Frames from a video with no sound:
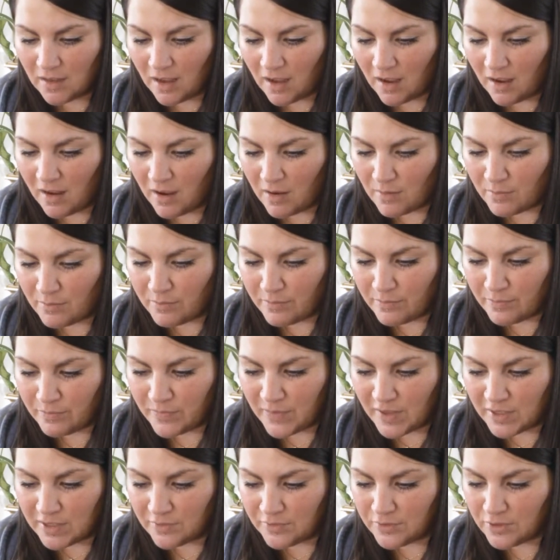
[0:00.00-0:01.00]
And
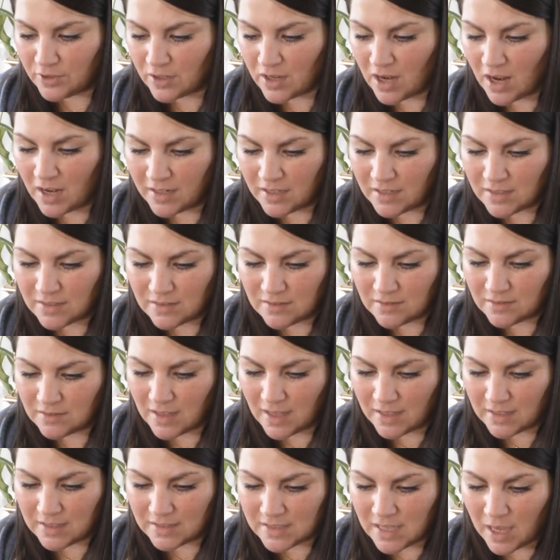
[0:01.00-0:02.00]
if you're cutting
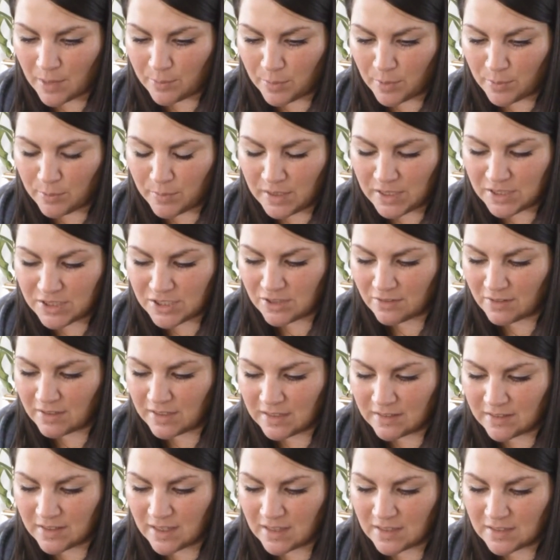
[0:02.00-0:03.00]
any type of meats or
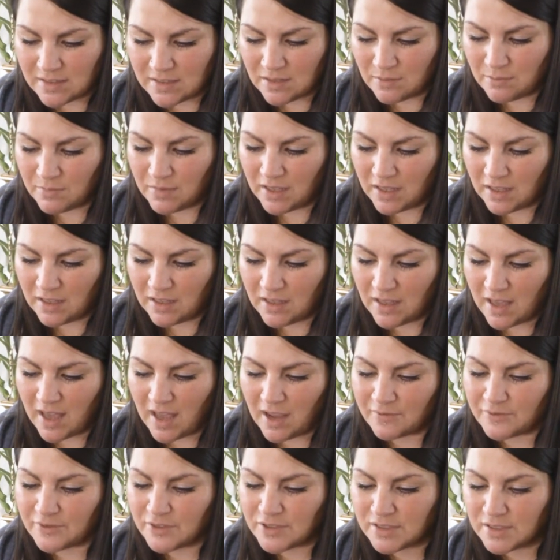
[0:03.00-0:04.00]
anything, to me,
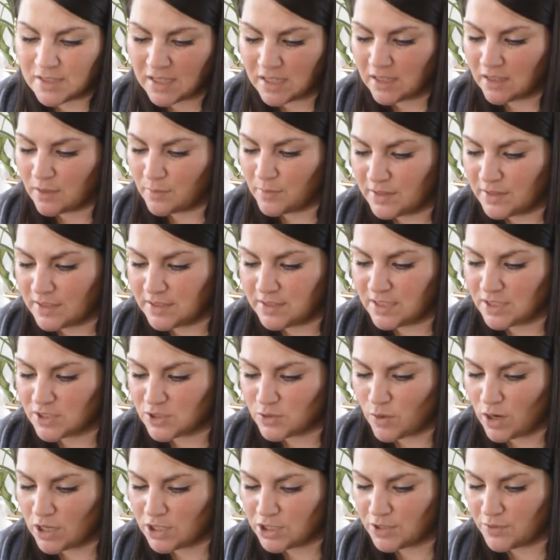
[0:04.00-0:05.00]
after sticking the
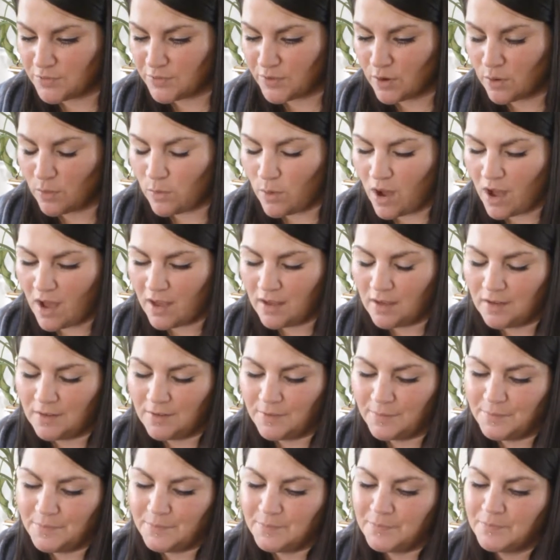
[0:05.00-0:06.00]
dishwasher for a
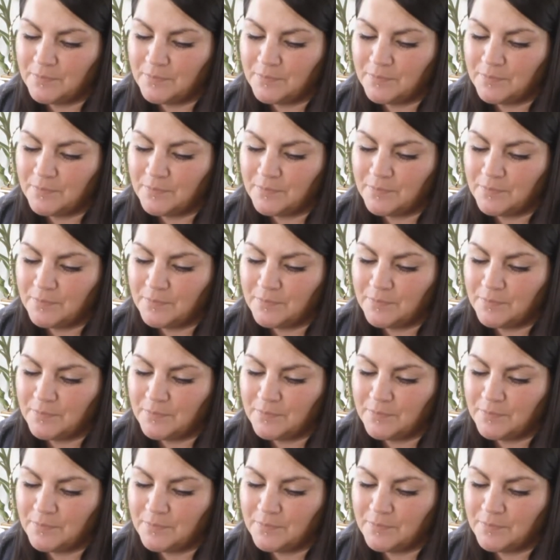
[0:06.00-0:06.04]
while,